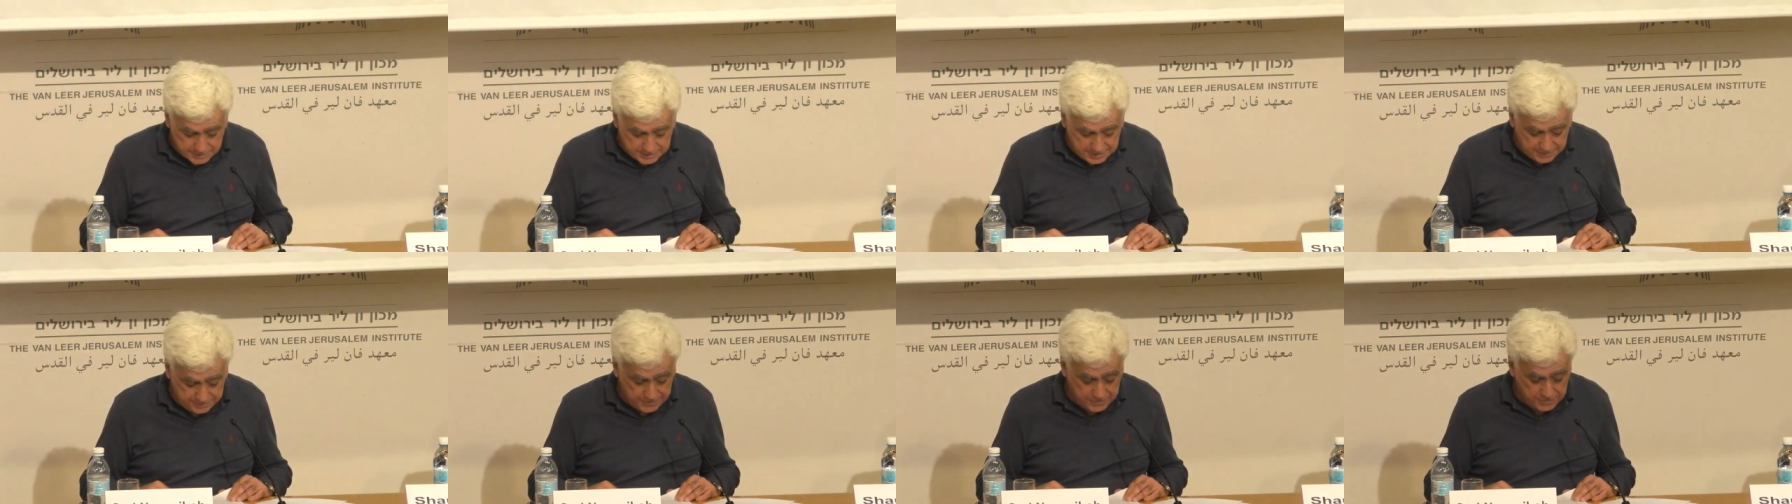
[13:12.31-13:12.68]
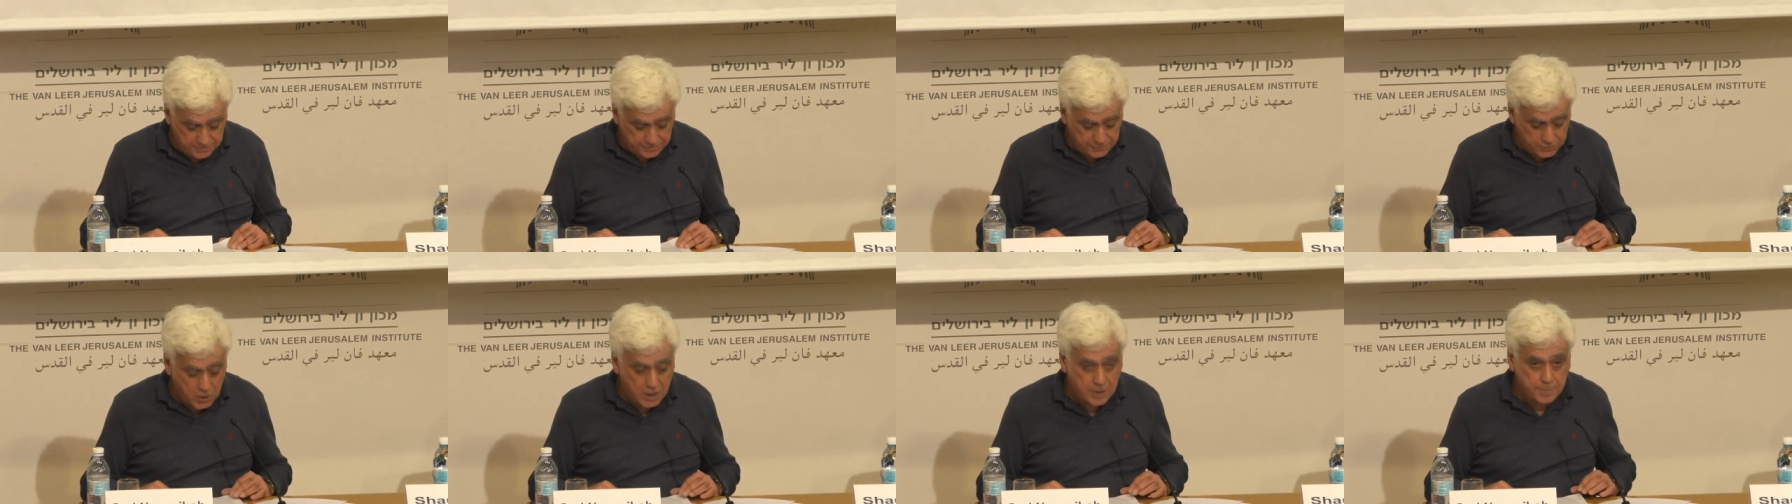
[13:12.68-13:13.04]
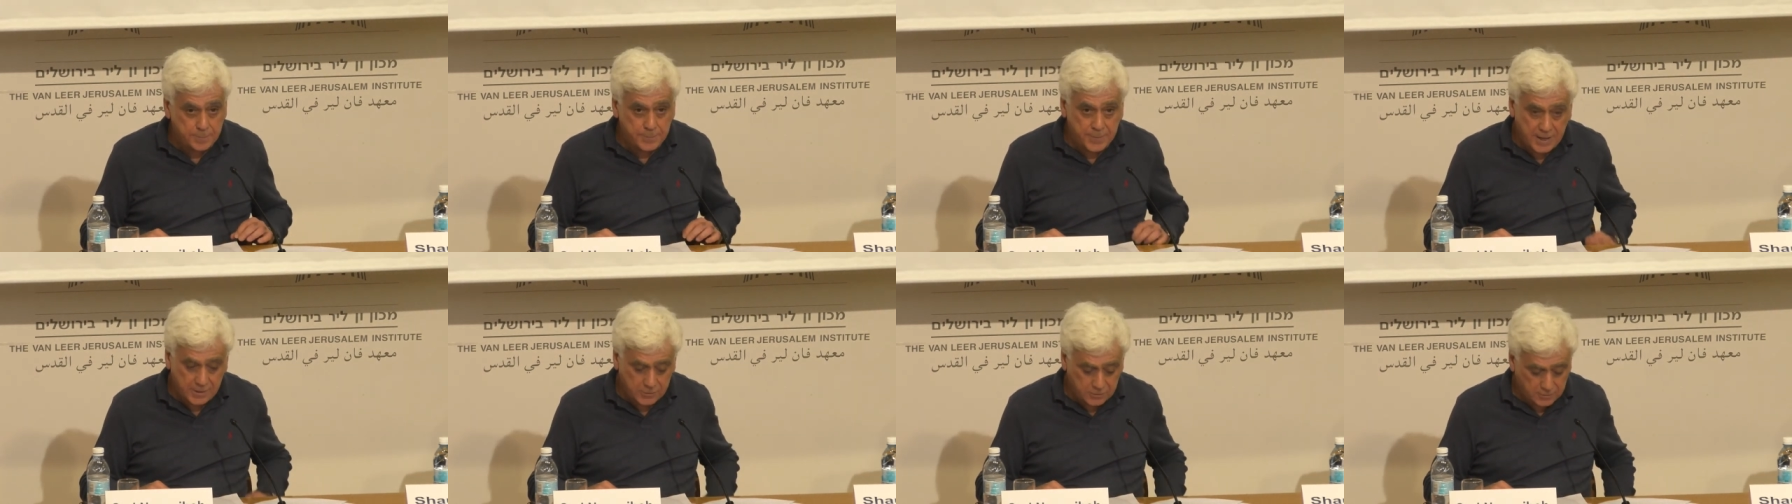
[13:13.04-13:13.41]
even if you are
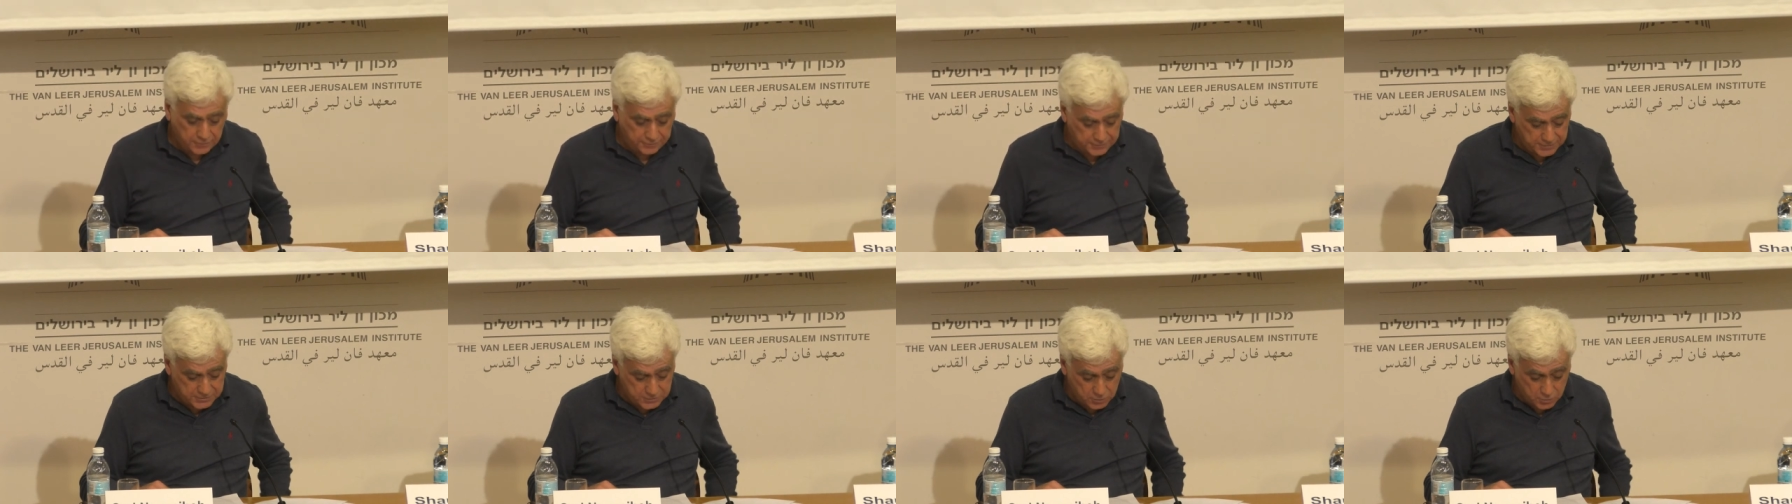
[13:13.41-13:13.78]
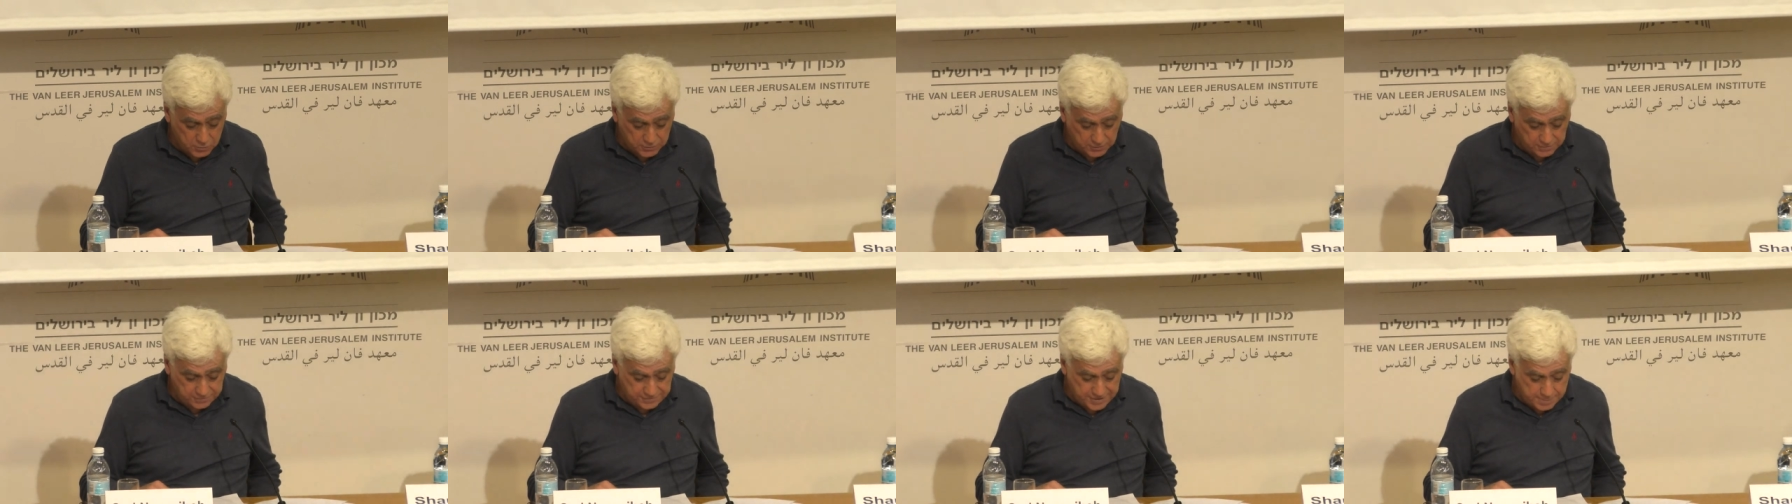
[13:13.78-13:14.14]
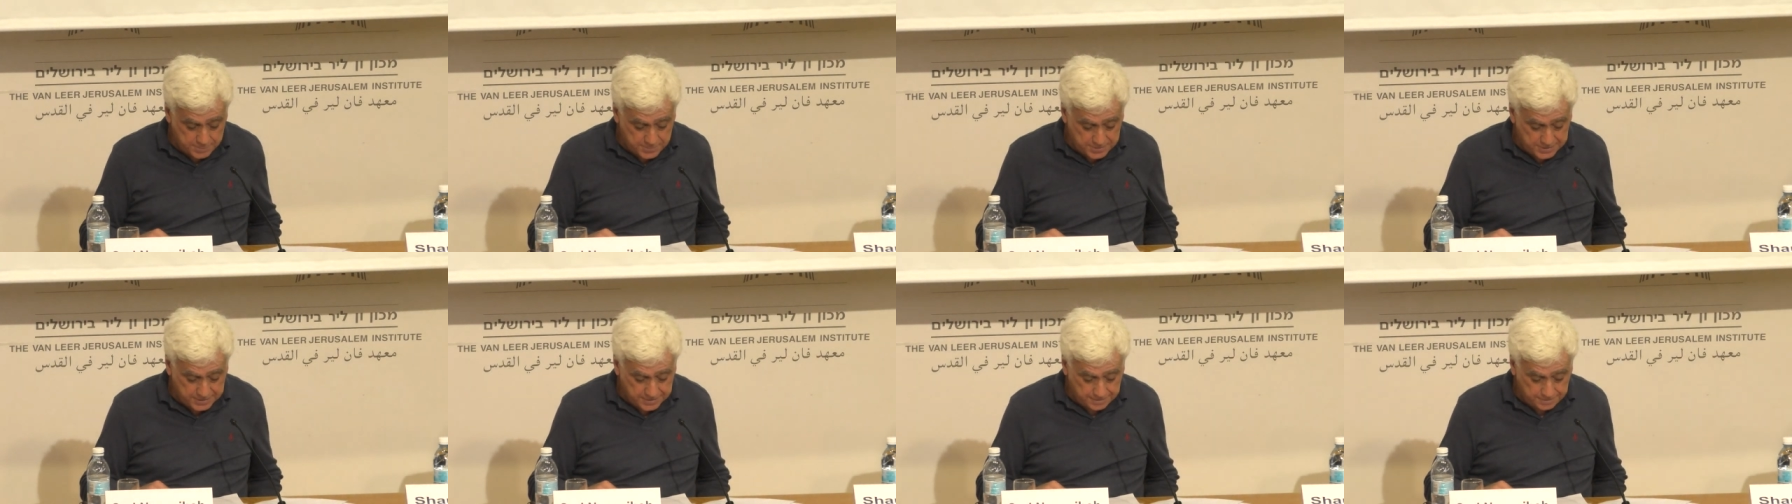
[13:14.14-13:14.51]
part of a social
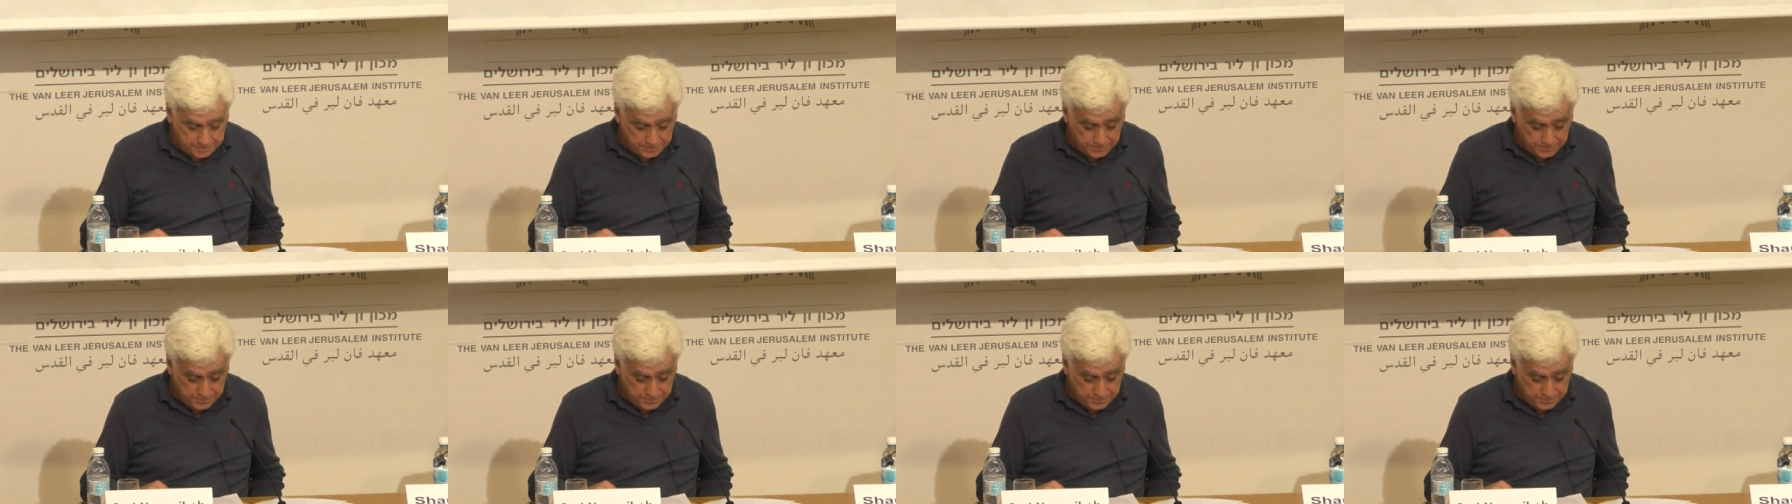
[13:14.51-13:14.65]
fabric